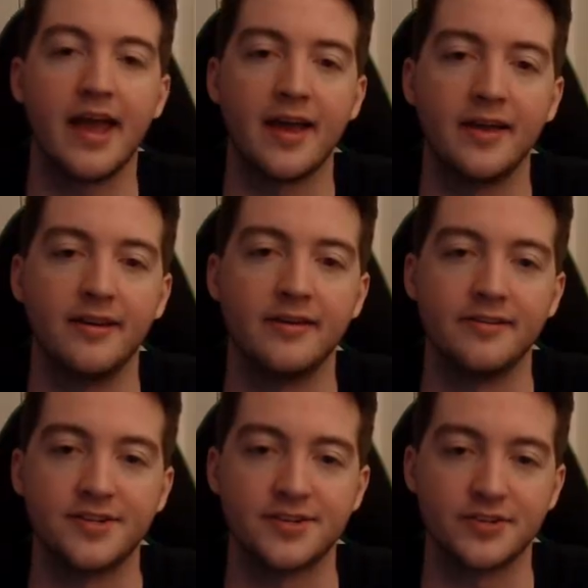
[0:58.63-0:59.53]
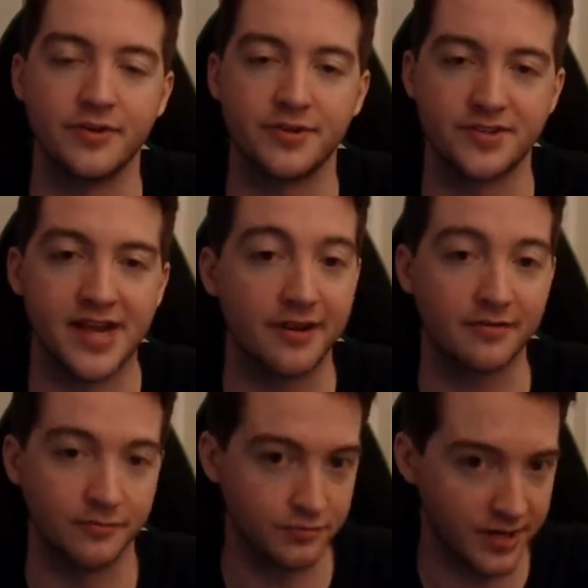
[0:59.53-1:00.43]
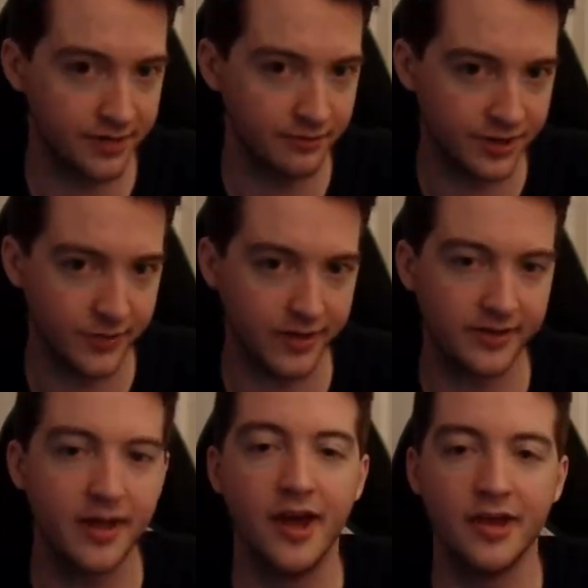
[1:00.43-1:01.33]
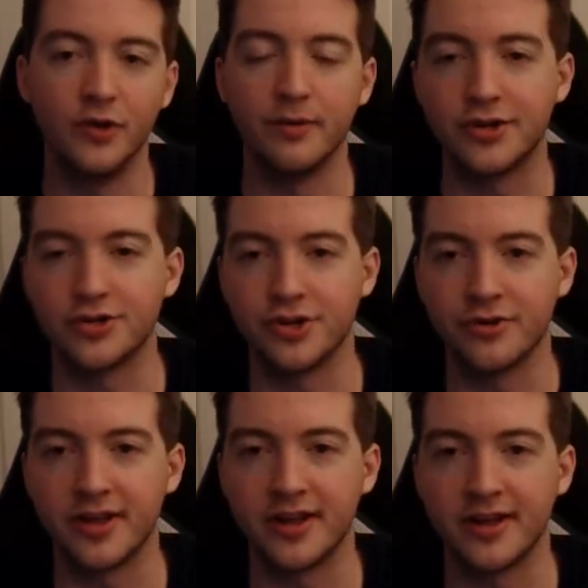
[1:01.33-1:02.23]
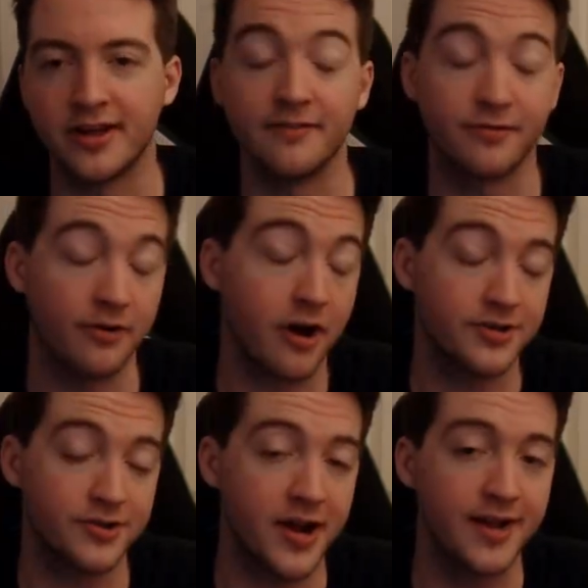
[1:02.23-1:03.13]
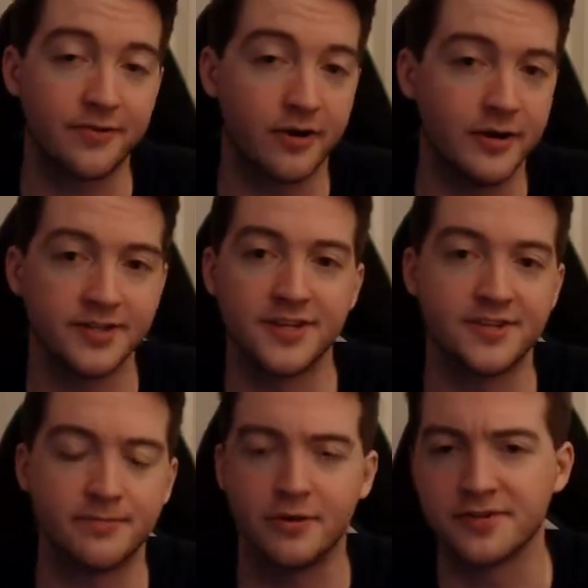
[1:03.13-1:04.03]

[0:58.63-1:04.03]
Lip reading: and this is going to stack really, really quickly. You want to make sure that, for our strat, for all intents and